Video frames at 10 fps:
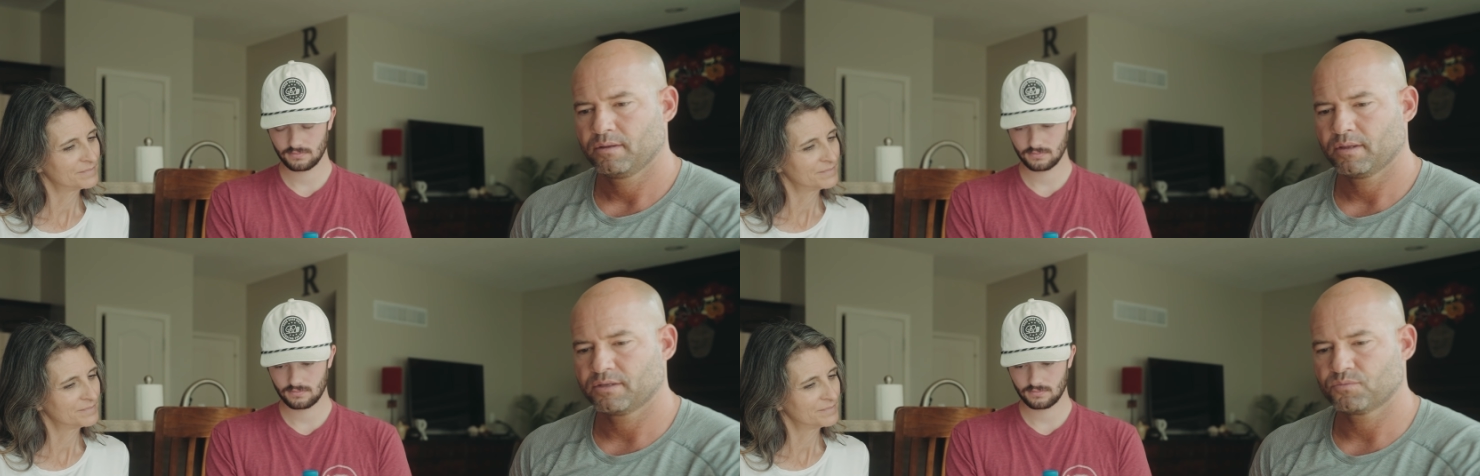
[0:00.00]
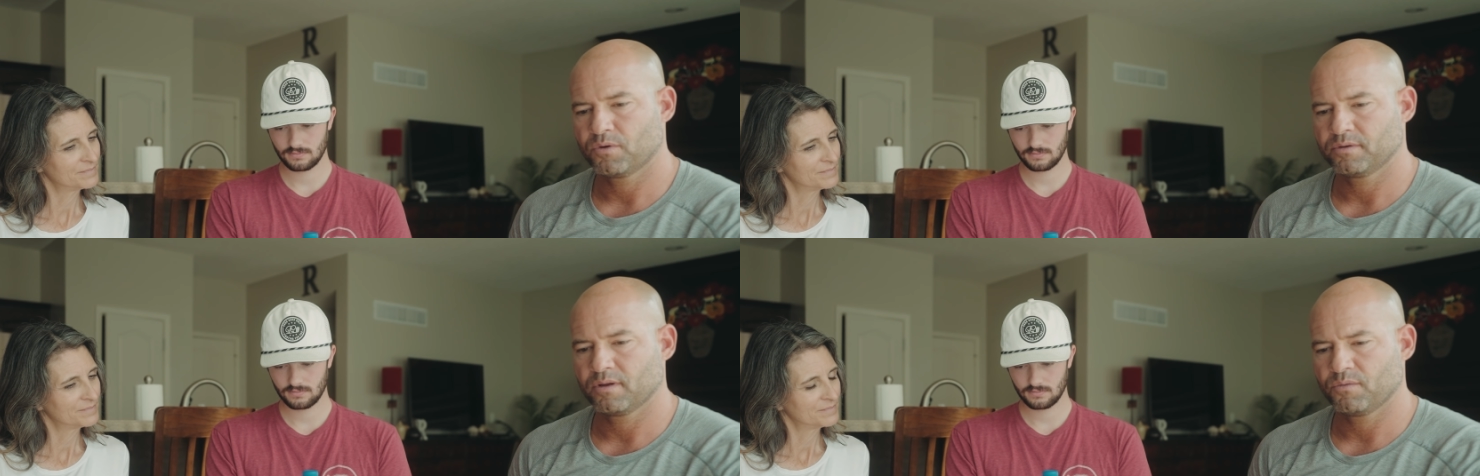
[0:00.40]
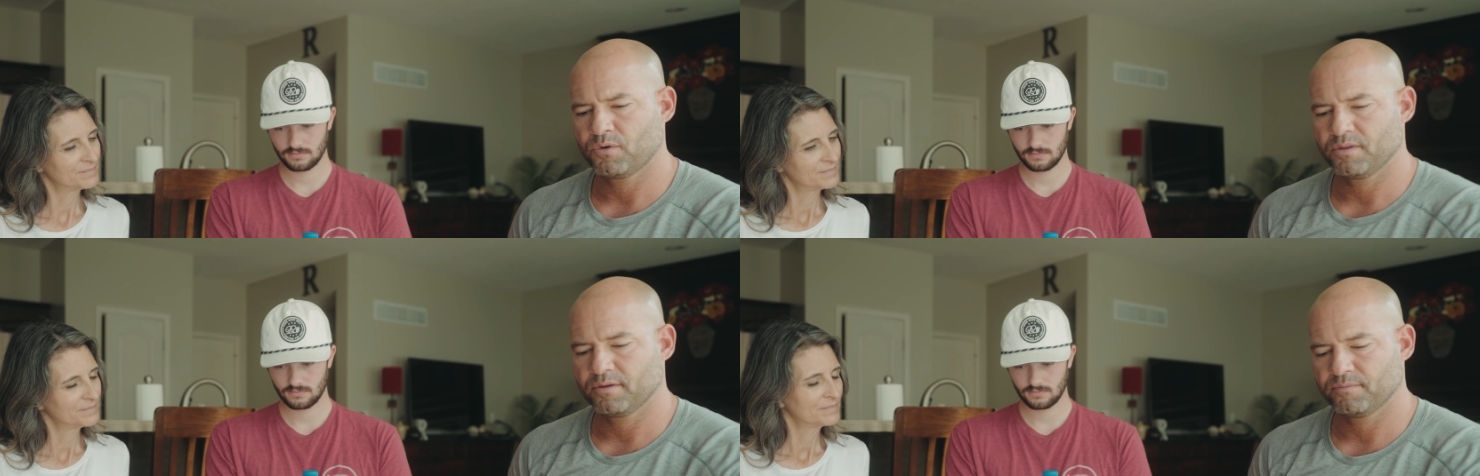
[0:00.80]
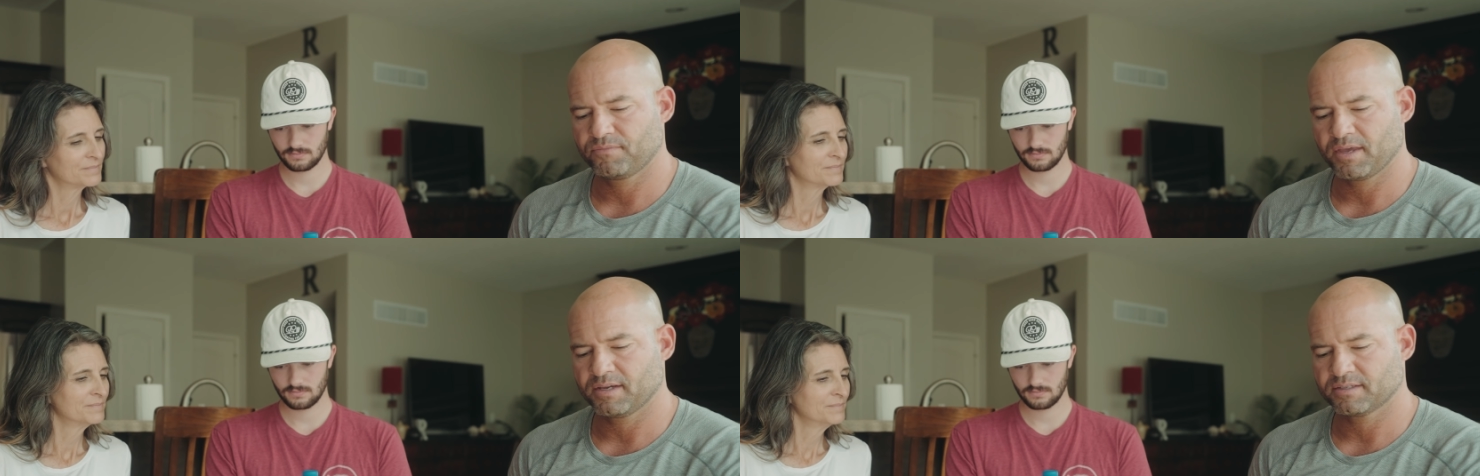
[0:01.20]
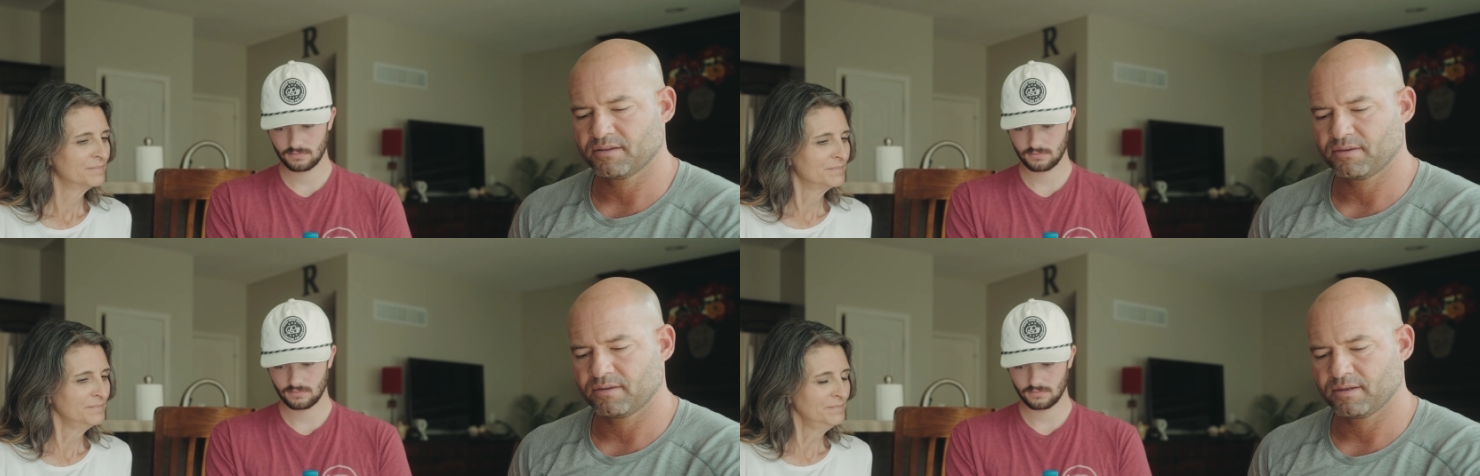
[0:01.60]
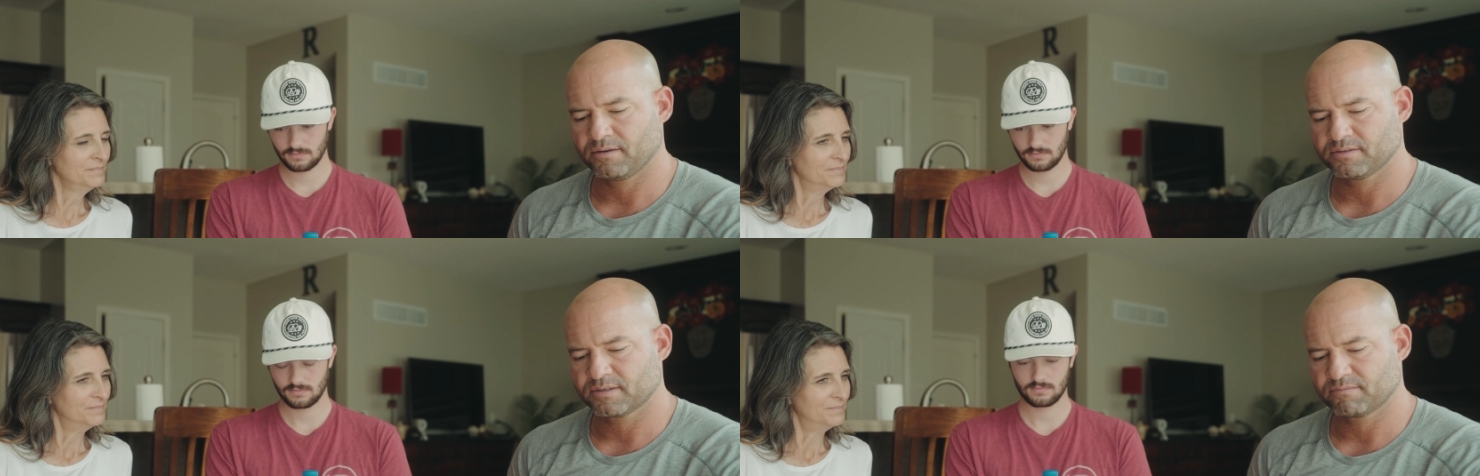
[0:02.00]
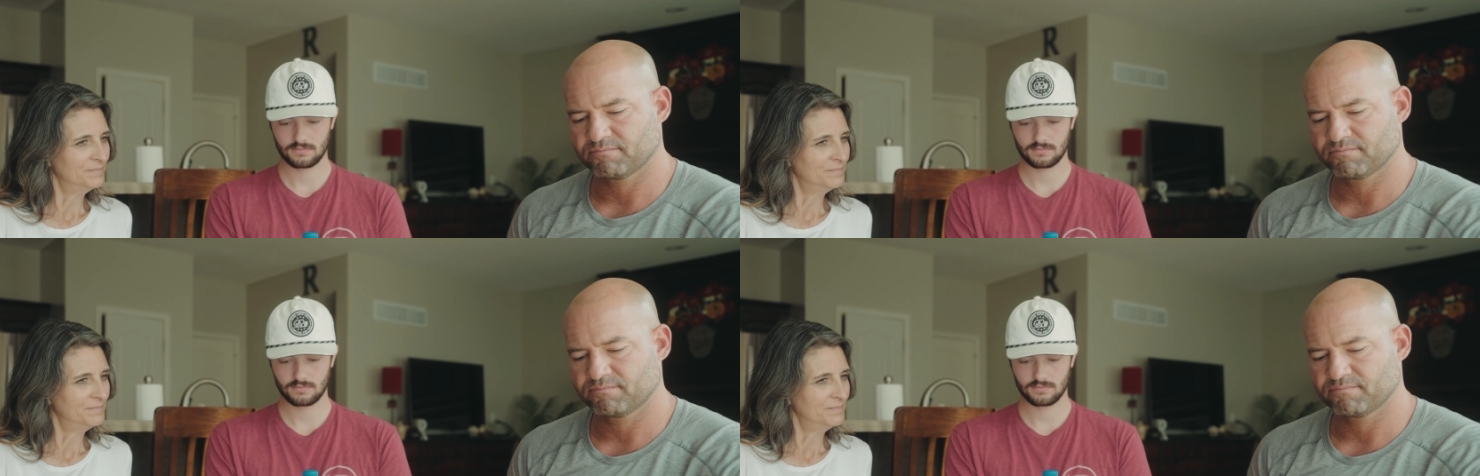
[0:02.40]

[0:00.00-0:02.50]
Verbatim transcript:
Speaker 1: that's one one of the things that, that is